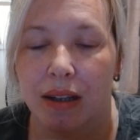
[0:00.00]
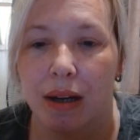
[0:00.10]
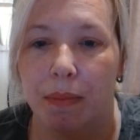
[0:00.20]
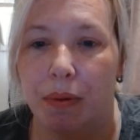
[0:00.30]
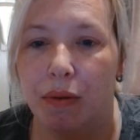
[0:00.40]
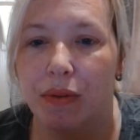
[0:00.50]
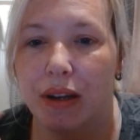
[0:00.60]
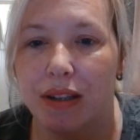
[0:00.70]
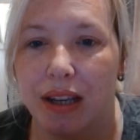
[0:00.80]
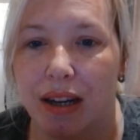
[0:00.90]
pull
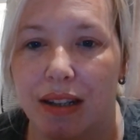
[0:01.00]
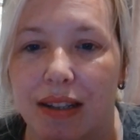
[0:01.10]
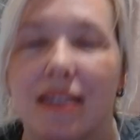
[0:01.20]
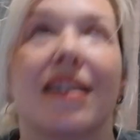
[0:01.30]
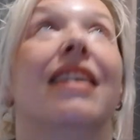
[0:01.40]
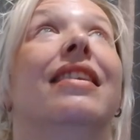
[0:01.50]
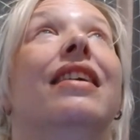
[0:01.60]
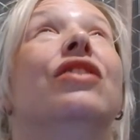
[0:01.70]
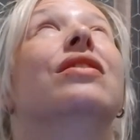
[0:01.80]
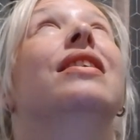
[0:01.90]
those curtains and
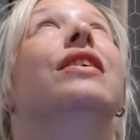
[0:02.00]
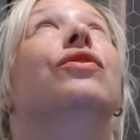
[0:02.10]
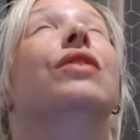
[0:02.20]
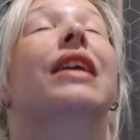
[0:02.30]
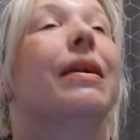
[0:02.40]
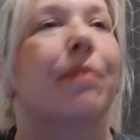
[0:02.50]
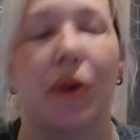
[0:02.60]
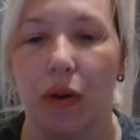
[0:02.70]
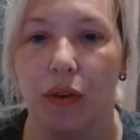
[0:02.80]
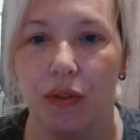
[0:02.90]
then just literally
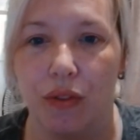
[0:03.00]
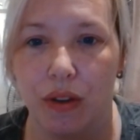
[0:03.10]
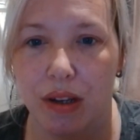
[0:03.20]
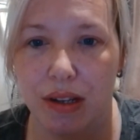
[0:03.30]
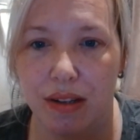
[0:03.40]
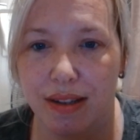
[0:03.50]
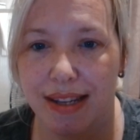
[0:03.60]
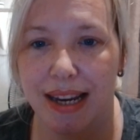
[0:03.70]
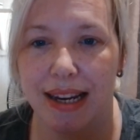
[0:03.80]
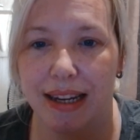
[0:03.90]
put on the
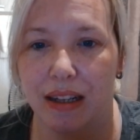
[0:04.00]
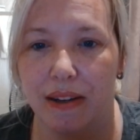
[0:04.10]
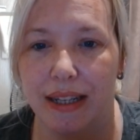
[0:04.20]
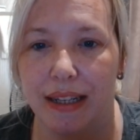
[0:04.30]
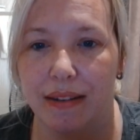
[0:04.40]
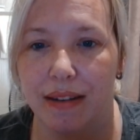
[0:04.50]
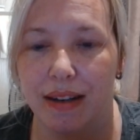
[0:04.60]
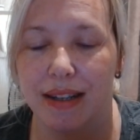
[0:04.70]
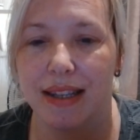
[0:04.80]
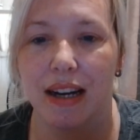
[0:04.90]
ceiling light,
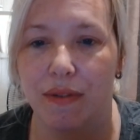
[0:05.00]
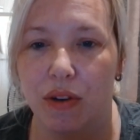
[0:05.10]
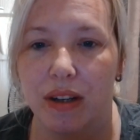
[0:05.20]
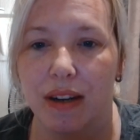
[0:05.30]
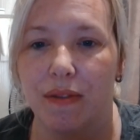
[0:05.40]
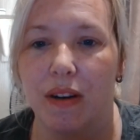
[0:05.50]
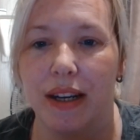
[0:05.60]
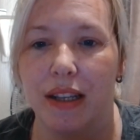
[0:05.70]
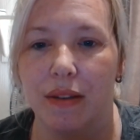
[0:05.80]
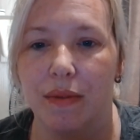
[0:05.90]
because then I've got enough
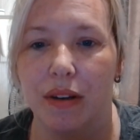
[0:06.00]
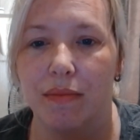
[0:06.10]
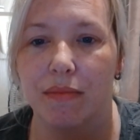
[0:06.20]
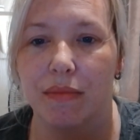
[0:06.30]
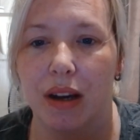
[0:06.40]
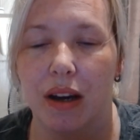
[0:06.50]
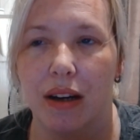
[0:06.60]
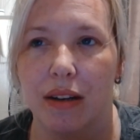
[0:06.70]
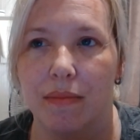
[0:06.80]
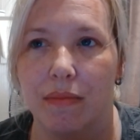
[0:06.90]
light in the room
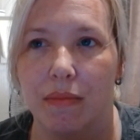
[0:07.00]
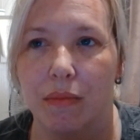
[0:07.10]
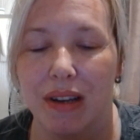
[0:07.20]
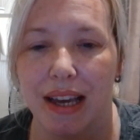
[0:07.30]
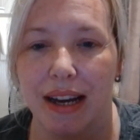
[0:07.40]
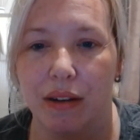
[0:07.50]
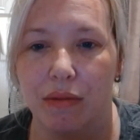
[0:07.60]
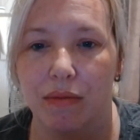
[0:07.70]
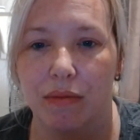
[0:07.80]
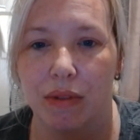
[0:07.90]
without
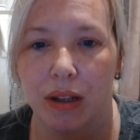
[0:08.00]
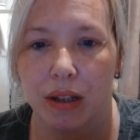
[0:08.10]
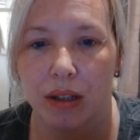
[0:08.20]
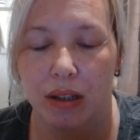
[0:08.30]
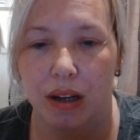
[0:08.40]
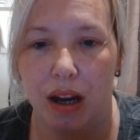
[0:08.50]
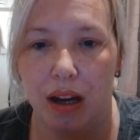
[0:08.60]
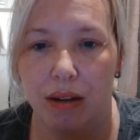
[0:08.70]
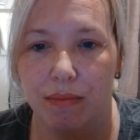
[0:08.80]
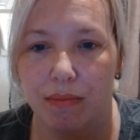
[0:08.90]

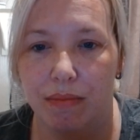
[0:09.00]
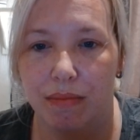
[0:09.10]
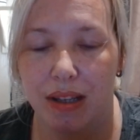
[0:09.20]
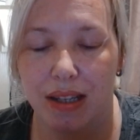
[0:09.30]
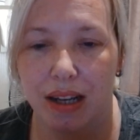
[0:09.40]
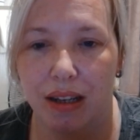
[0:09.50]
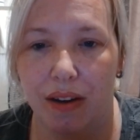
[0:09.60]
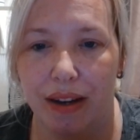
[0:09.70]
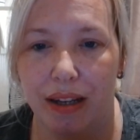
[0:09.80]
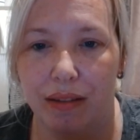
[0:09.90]
the
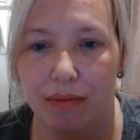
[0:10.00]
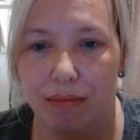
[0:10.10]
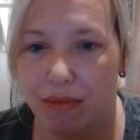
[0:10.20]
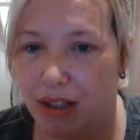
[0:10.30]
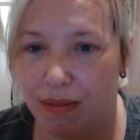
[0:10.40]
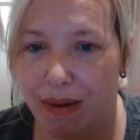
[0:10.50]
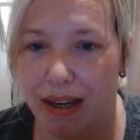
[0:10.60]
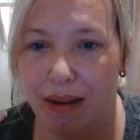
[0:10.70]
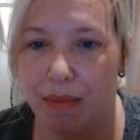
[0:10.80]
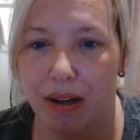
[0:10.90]
sunlight just
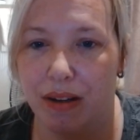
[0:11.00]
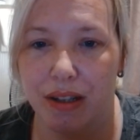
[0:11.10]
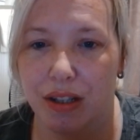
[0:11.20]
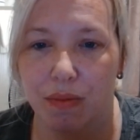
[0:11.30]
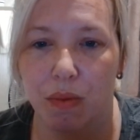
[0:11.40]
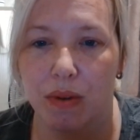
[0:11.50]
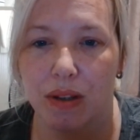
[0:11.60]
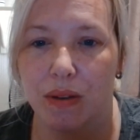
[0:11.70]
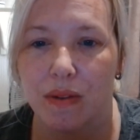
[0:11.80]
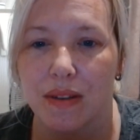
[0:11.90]
making my eyes just water
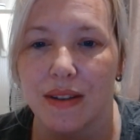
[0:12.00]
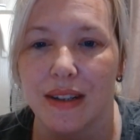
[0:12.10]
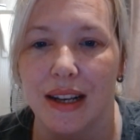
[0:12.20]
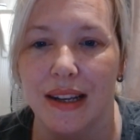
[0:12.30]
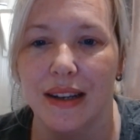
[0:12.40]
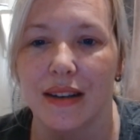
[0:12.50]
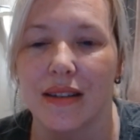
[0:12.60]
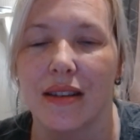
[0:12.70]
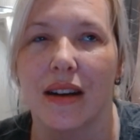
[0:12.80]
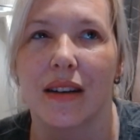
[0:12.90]
constantly.
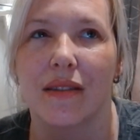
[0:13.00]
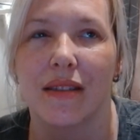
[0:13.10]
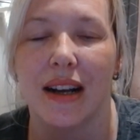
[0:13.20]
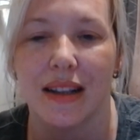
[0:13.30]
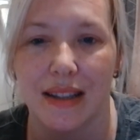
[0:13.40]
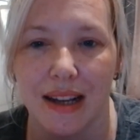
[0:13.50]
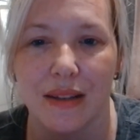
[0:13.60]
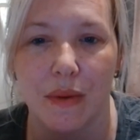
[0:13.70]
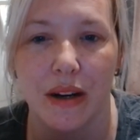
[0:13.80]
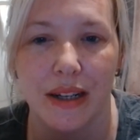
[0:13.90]
So
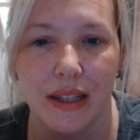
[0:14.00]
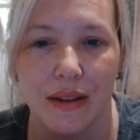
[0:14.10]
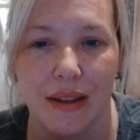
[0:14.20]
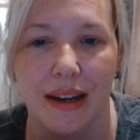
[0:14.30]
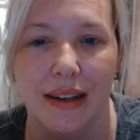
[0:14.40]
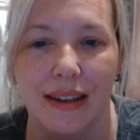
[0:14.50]
that's why I do that.